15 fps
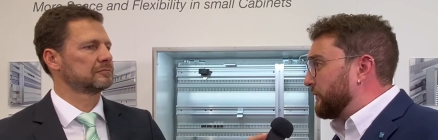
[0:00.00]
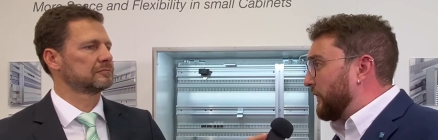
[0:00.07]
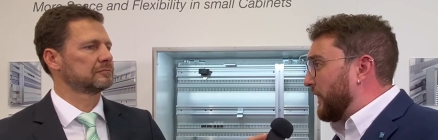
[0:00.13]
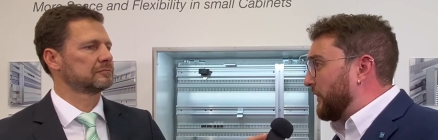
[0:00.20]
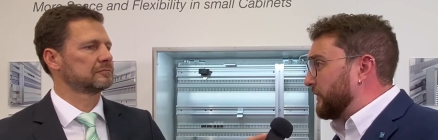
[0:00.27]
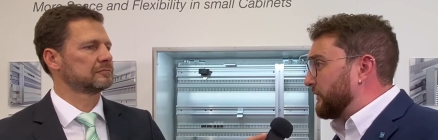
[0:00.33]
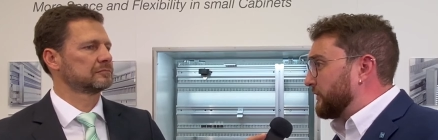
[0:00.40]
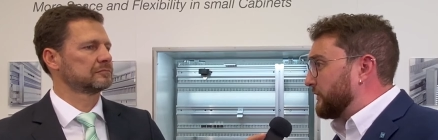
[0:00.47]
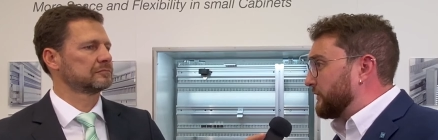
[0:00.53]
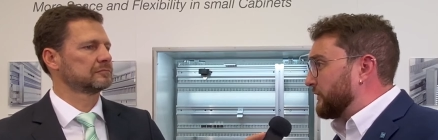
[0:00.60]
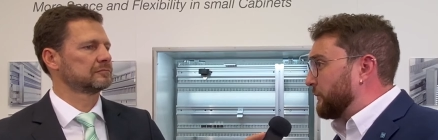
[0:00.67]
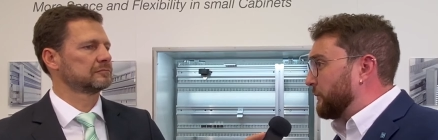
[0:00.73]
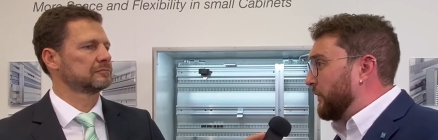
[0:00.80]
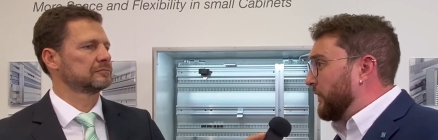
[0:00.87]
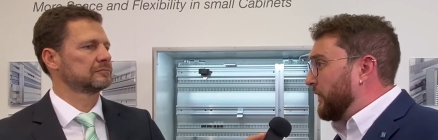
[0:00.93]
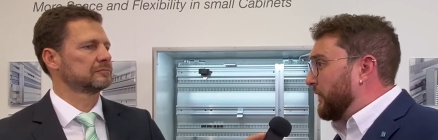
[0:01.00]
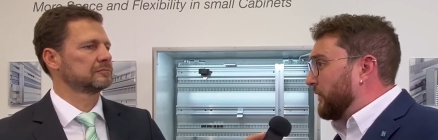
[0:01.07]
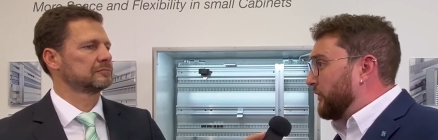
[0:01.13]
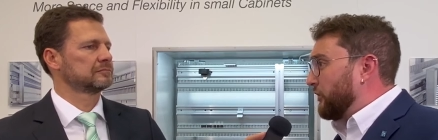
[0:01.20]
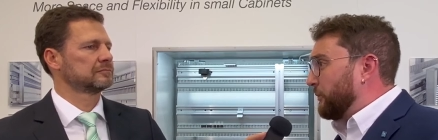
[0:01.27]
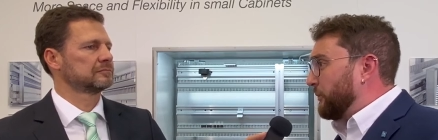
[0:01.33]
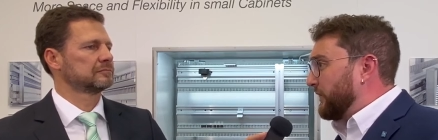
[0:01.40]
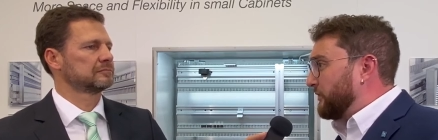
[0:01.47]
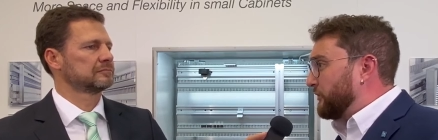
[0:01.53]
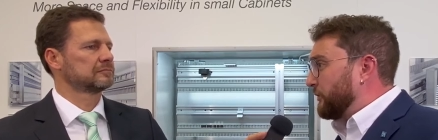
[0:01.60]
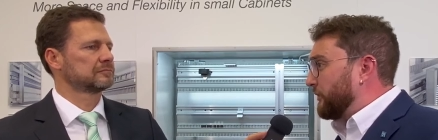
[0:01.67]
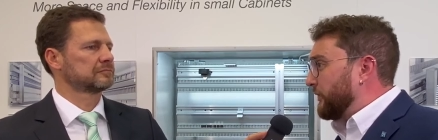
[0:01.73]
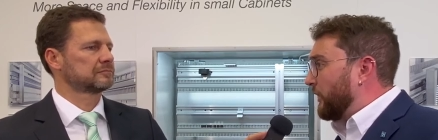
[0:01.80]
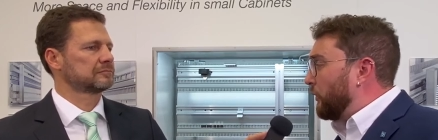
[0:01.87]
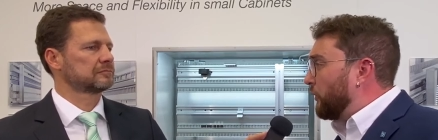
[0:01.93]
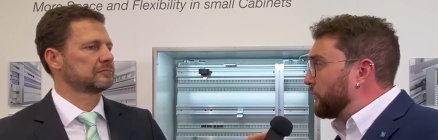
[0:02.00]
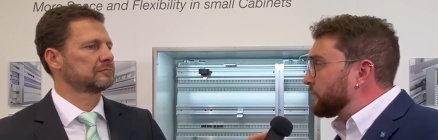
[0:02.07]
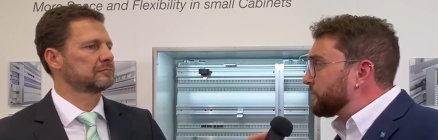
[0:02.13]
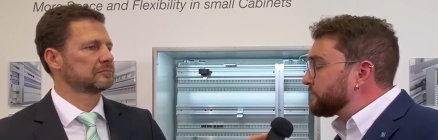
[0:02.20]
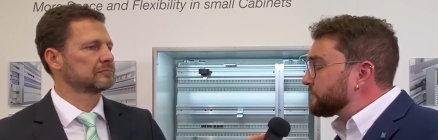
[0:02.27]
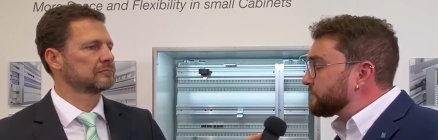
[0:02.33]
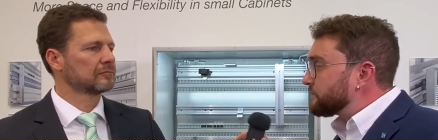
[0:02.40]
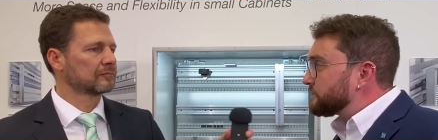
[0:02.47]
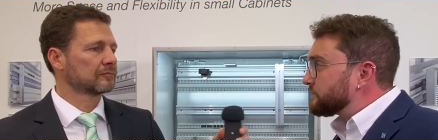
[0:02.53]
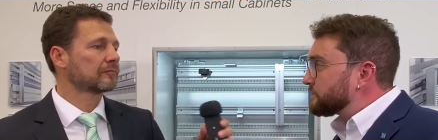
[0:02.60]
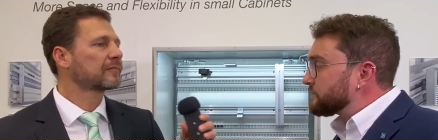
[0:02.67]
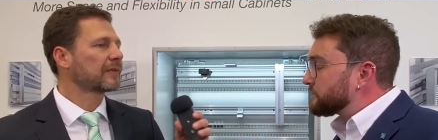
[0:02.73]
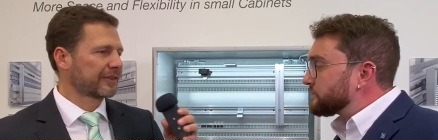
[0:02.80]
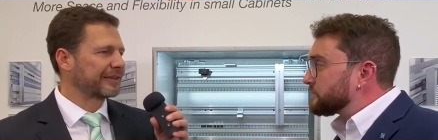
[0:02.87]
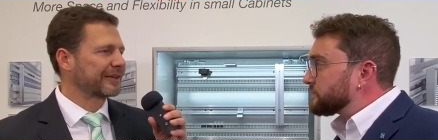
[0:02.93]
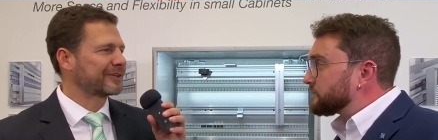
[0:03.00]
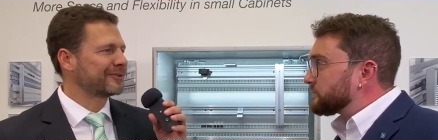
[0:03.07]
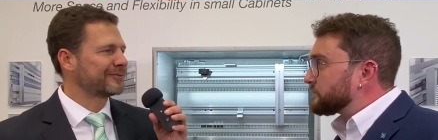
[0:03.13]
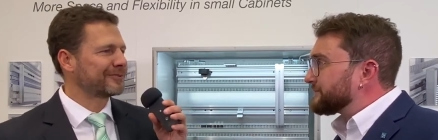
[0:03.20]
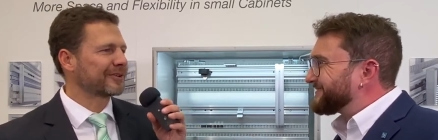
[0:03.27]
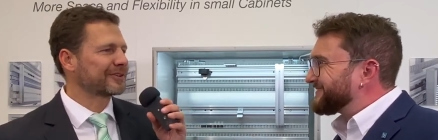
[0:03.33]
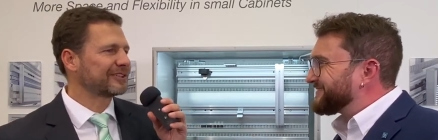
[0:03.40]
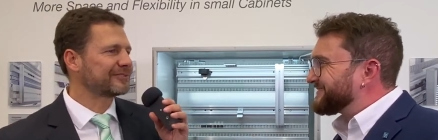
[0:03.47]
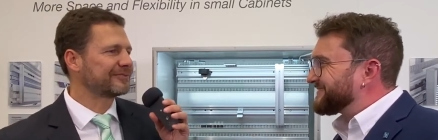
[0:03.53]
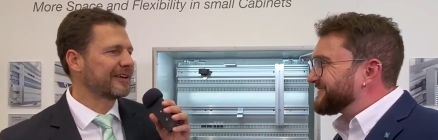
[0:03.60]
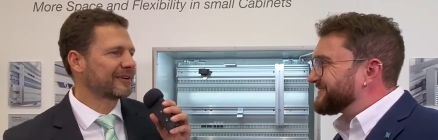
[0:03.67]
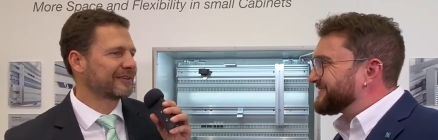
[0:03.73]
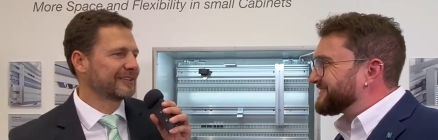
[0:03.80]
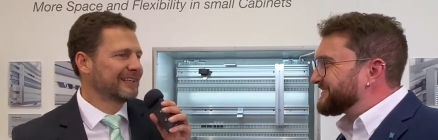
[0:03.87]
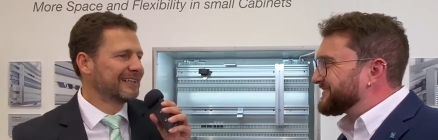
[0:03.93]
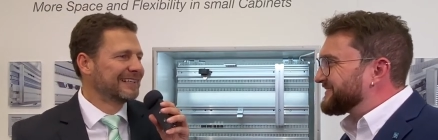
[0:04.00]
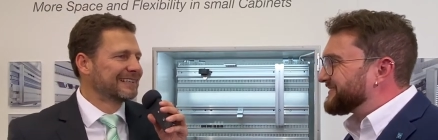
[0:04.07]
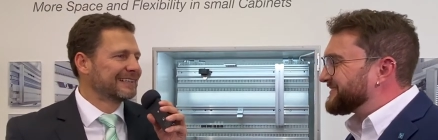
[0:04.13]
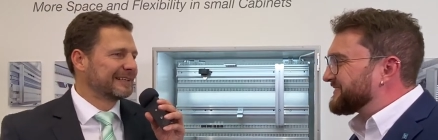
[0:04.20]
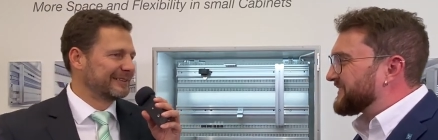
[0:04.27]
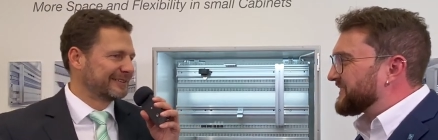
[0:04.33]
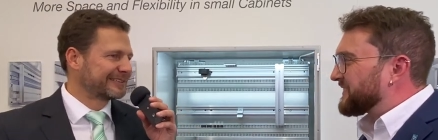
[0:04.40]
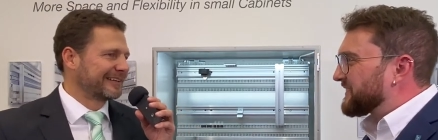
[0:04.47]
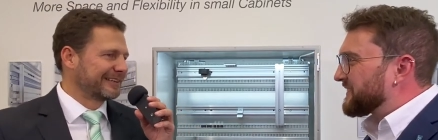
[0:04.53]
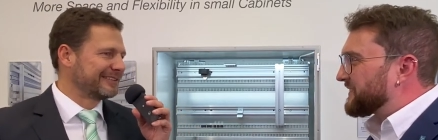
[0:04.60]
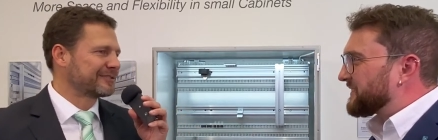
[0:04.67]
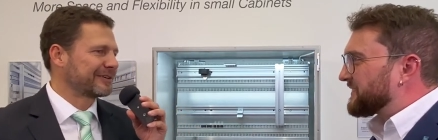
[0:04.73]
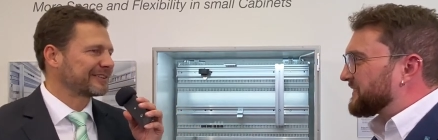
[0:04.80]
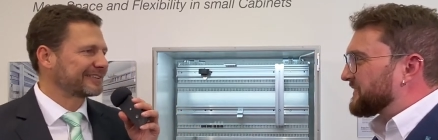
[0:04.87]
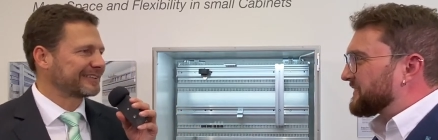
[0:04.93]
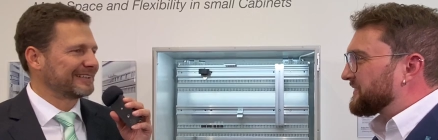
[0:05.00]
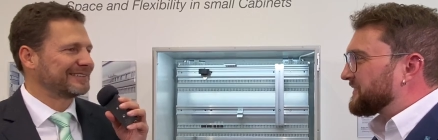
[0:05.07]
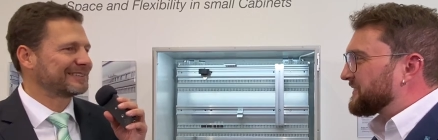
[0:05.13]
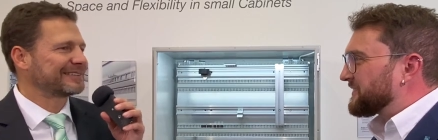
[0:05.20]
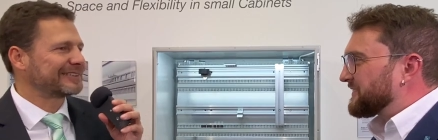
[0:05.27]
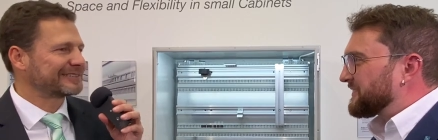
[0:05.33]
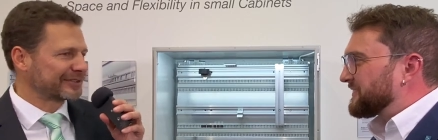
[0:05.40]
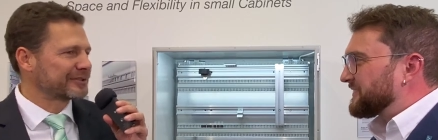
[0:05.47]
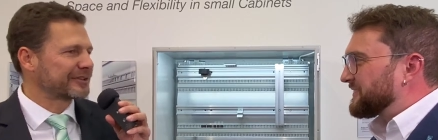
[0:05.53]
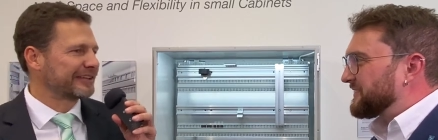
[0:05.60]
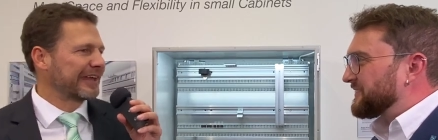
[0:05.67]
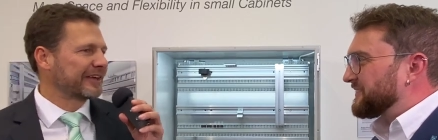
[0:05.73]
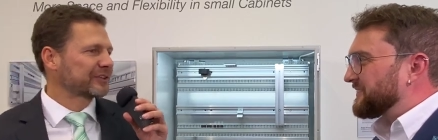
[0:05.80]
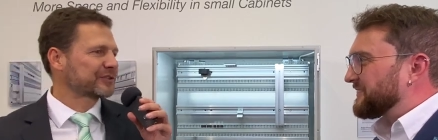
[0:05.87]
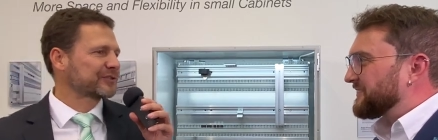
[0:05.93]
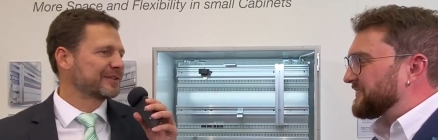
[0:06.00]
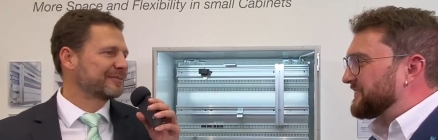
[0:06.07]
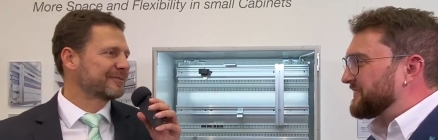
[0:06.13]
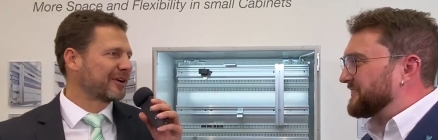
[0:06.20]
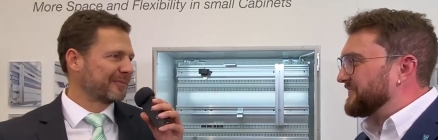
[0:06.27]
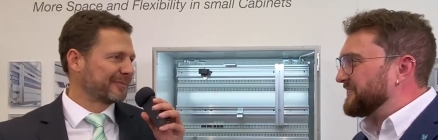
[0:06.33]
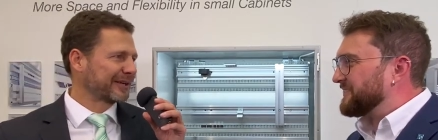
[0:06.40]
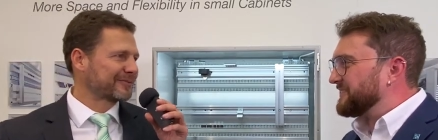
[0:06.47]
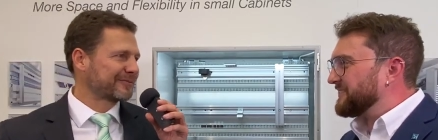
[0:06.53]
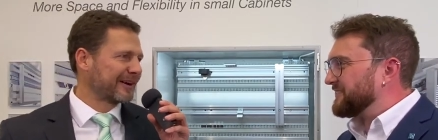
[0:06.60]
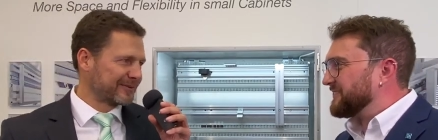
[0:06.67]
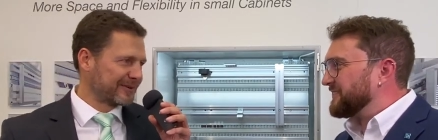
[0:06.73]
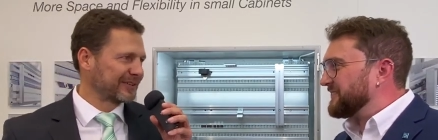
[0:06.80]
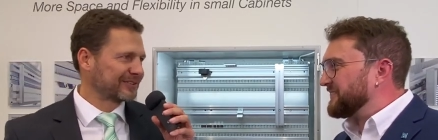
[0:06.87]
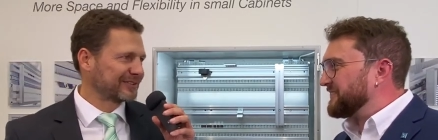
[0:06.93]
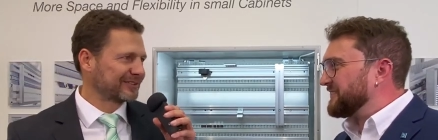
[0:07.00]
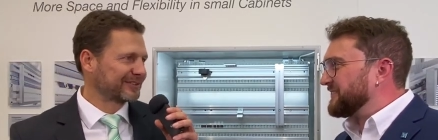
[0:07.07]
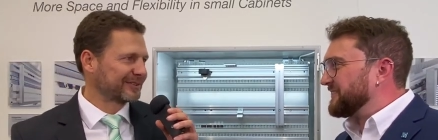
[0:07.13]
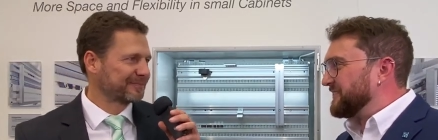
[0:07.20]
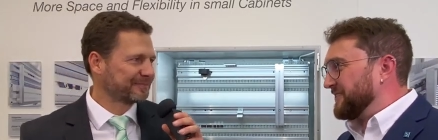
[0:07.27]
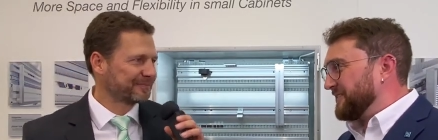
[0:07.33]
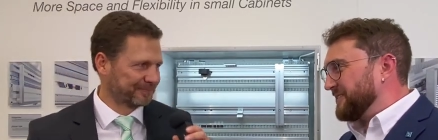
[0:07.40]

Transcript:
Speaker 1: wiring system come into their own.
Speaker 2: Thank you for these very ins interesting insights into the Airstream compact wiring system.